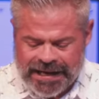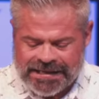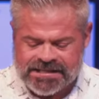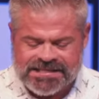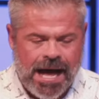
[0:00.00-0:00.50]

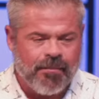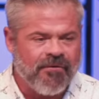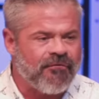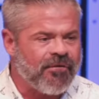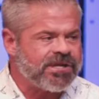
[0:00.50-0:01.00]
It's a time
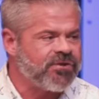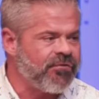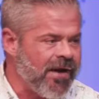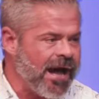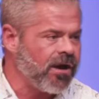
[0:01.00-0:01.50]
of fresh
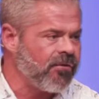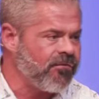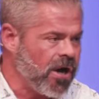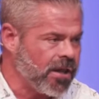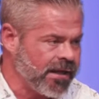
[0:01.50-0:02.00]
fire
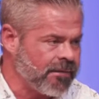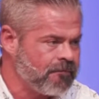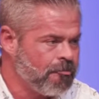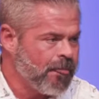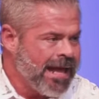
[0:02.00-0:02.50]
falling.
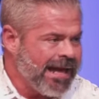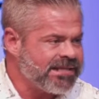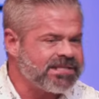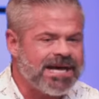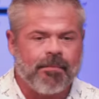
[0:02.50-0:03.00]

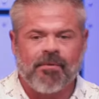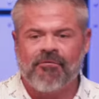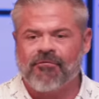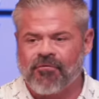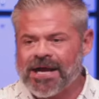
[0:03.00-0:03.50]
It's a time of
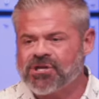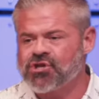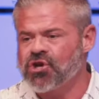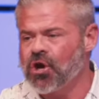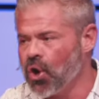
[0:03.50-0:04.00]

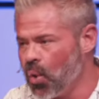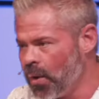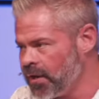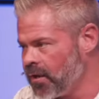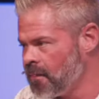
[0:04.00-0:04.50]
fresh
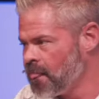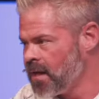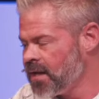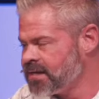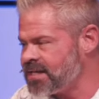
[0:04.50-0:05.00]
oil.
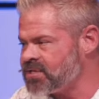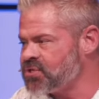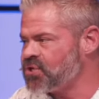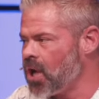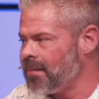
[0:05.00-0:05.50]
It says in
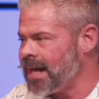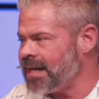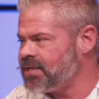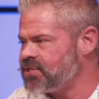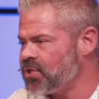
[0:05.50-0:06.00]
Psalm
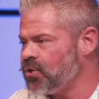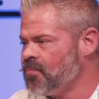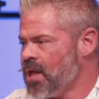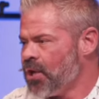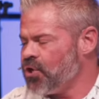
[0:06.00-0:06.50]
92,
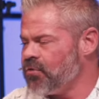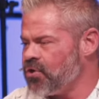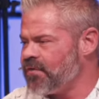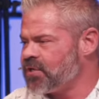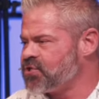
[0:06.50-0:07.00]
you,
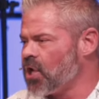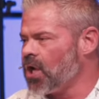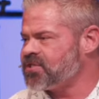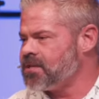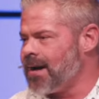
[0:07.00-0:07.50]
have
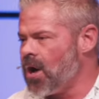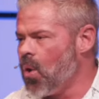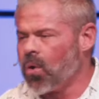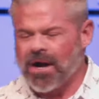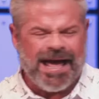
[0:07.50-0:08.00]
exalted my
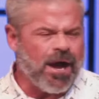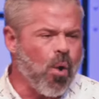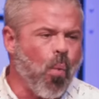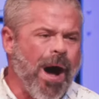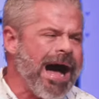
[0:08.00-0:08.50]
horn like a
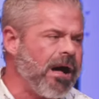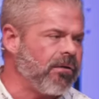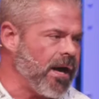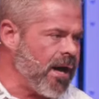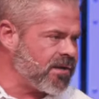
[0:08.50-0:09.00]

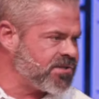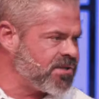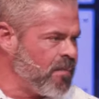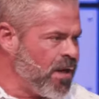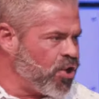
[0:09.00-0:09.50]
wild
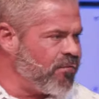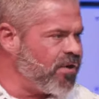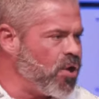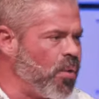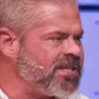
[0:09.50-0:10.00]
ox. You've
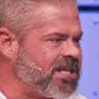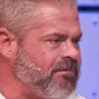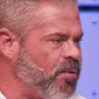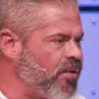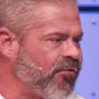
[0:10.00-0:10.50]
anointed
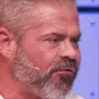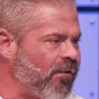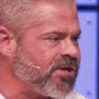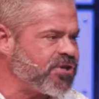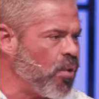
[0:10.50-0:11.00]
me with
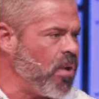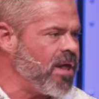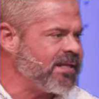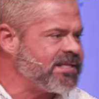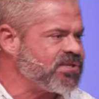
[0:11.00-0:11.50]
fresh
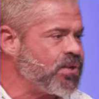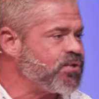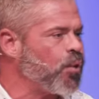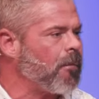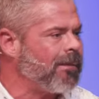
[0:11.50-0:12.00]
oil. It says
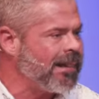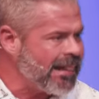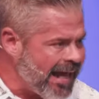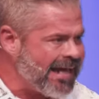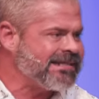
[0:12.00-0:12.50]
those who are
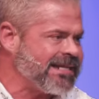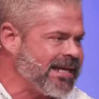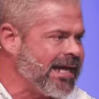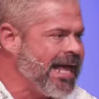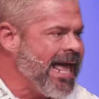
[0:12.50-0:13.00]

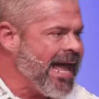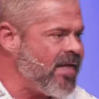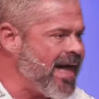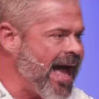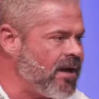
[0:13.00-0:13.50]
planted
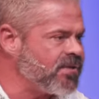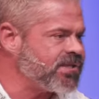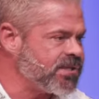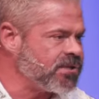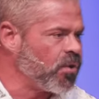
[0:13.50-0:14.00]
in the house
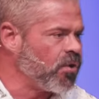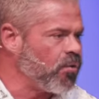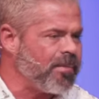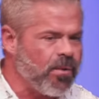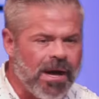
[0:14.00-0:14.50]
of the Lord
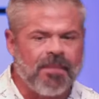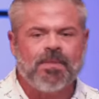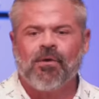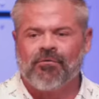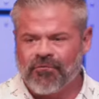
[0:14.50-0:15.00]
will be what?
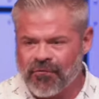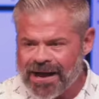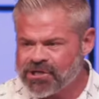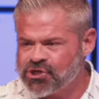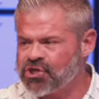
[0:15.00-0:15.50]

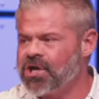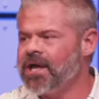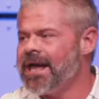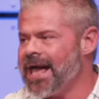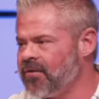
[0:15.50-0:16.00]
Fresh
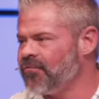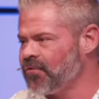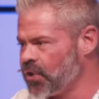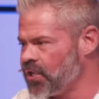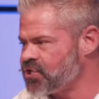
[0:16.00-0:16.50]
and
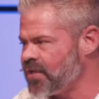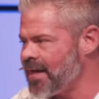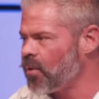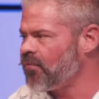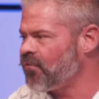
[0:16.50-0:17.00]
flourishing.
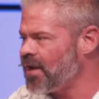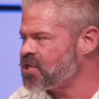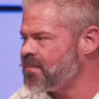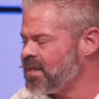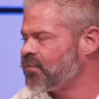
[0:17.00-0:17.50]
That word
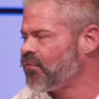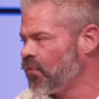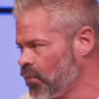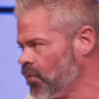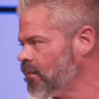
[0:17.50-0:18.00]
fresh means
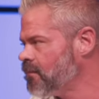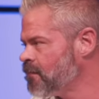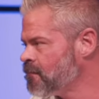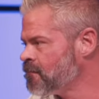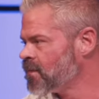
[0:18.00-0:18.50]
fertile.
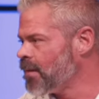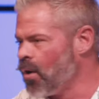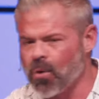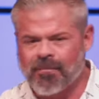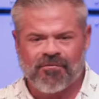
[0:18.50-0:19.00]
Come
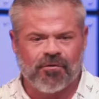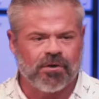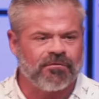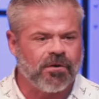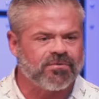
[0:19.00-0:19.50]
on, where are my
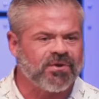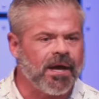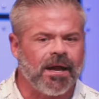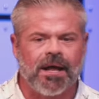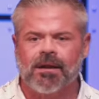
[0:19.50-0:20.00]
fertile folks
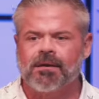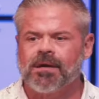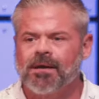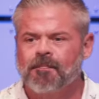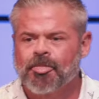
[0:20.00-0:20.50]
at?
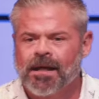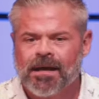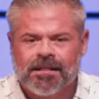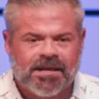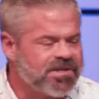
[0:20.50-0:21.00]
Hallelujah.
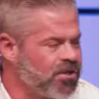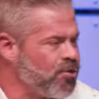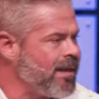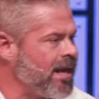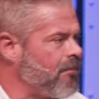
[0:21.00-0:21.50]
Listen,
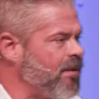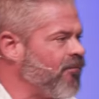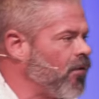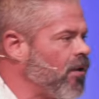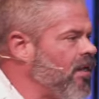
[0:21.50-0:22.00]
you may not be
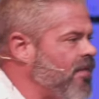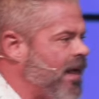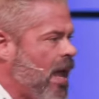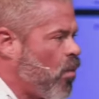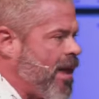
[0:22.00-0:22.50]
fertile in
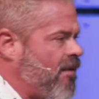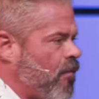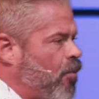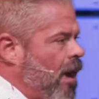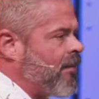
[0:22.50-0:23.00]
that. We have
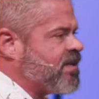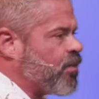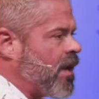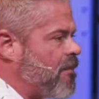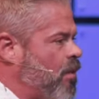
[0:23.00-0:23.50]
a promise there
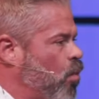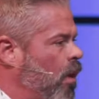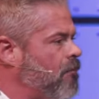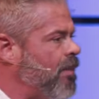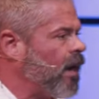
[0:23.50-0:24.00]
will not be
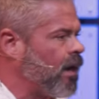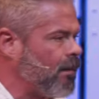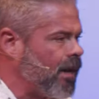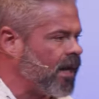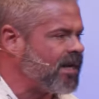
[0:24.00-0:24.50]
one barren
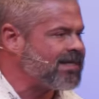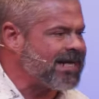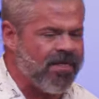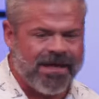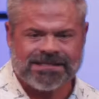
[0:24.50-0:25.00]
among us,
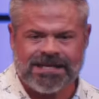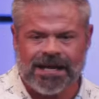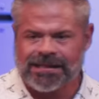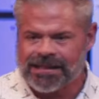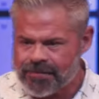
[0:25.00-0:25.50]
and that's
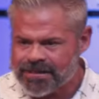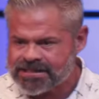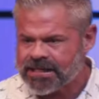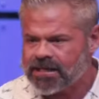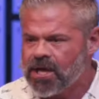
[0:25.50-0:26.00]
not
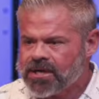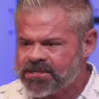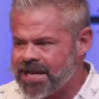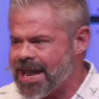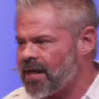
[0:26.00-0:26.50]
limited
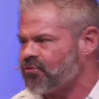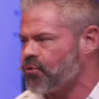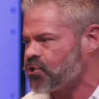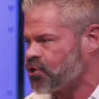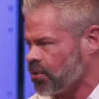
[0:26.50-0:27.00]
to
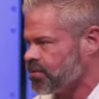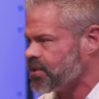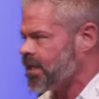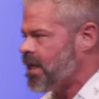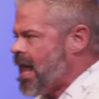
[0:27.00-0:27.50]
natural
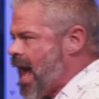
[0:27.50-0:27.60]
children.